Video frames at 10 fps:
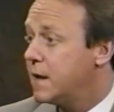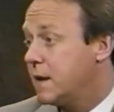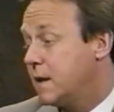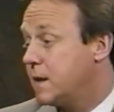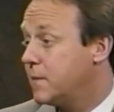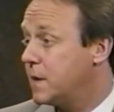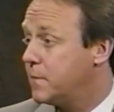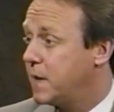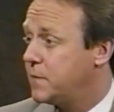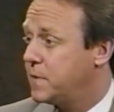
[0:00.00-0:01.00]
It
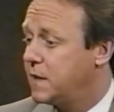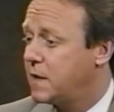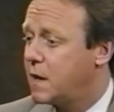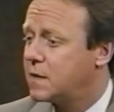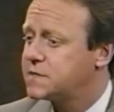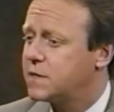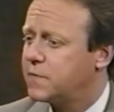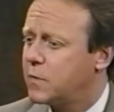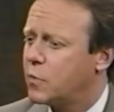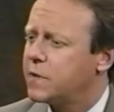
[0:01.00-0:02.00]
may be
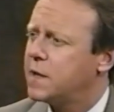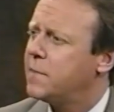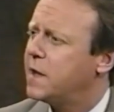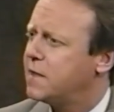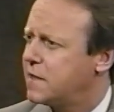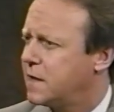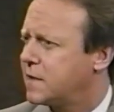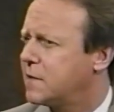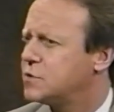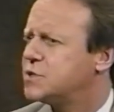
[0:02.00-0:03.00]
something where they may
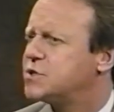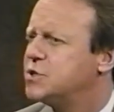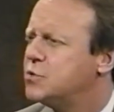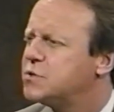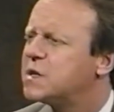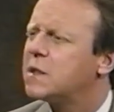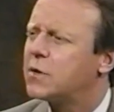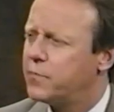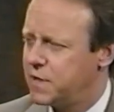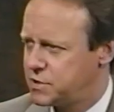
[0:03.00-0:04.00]
think they're just using a
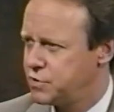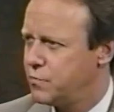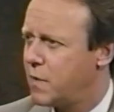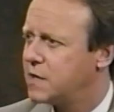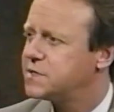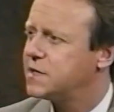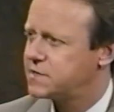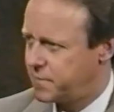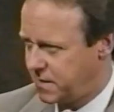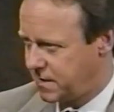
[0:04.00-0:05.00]
little bit too much and
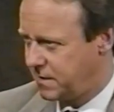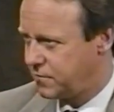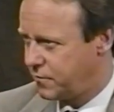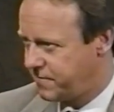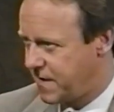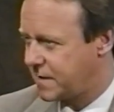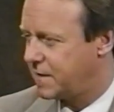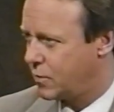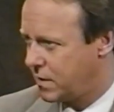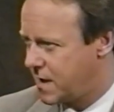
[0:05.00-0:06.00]
it's beginning to affect
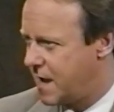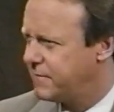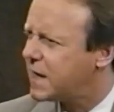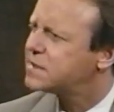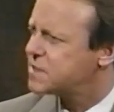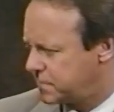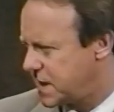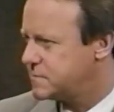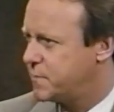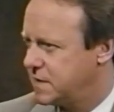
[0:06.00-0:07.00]
their life. That can
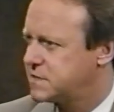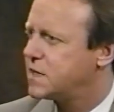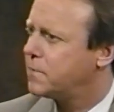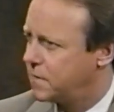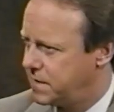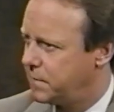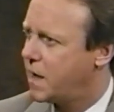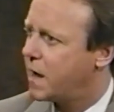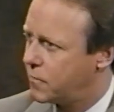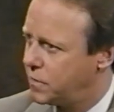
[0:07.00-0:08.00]
sometimes be a stumbling
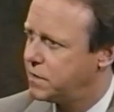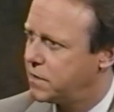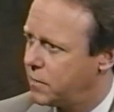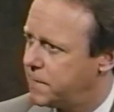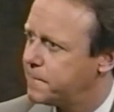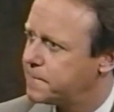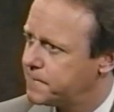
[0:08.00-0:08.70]
block, wouldn't you agree?